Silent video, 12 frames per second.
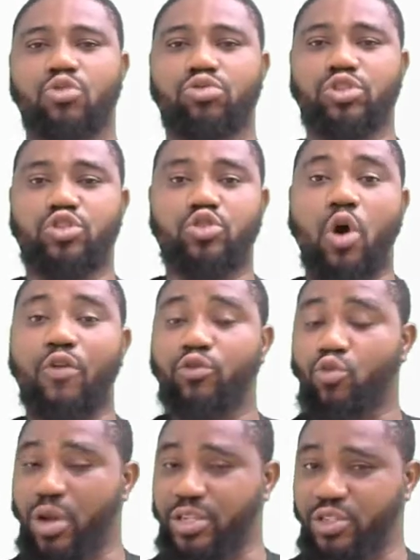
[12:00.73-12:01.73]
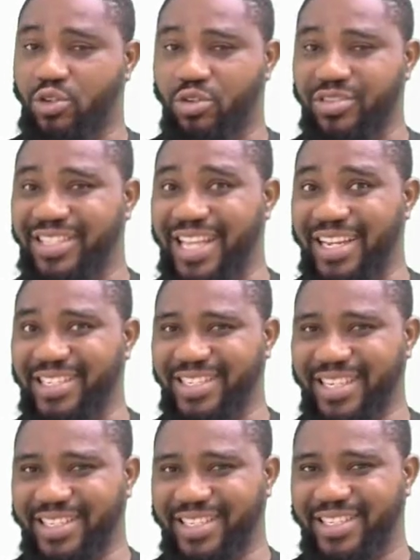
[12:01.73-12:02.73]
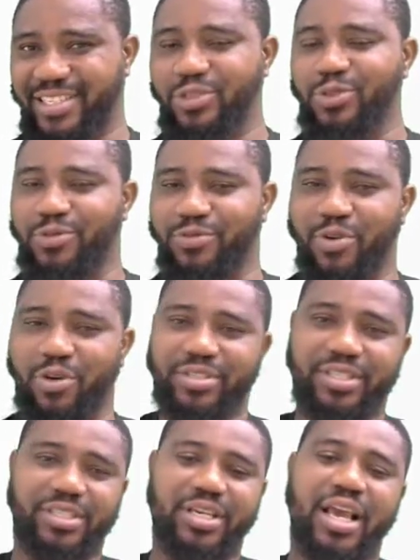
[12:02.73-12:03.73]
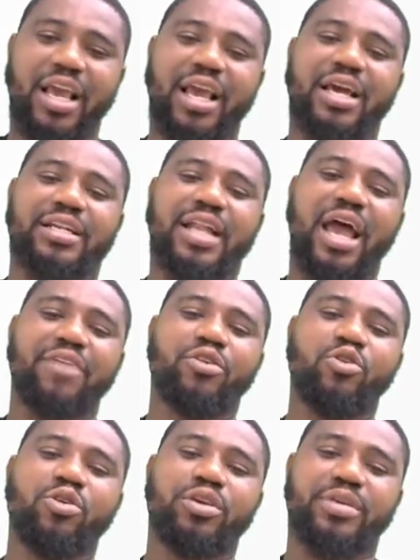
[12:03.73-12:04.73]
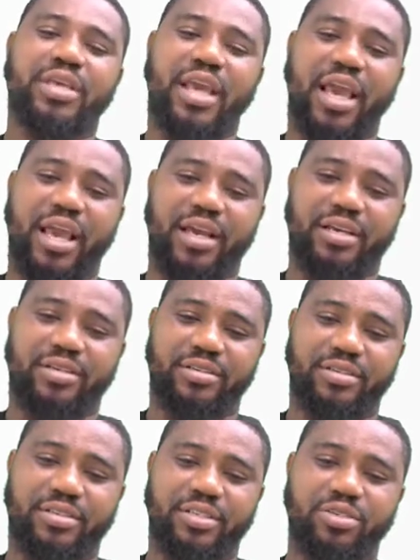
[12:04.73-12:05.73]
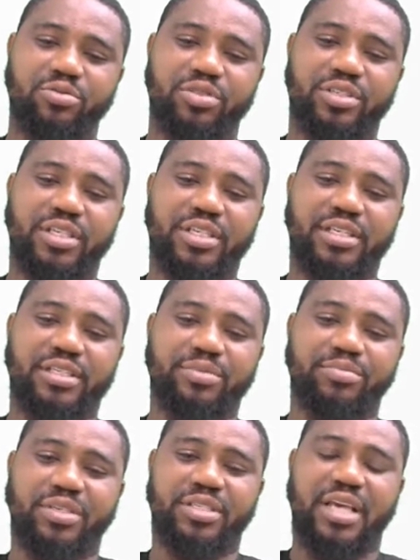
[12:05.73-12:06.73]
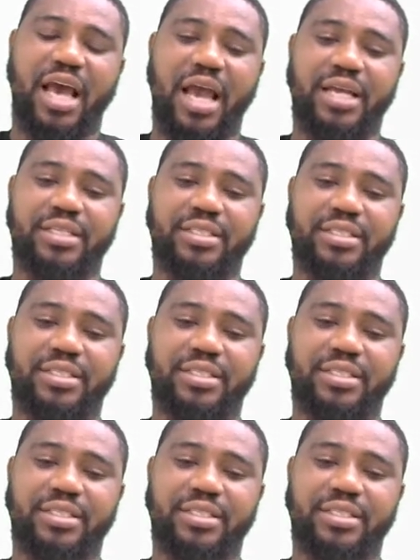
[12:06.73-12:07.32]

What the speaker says: We solved questions 36 to 40. Now, if you look here, you see this bit.ly.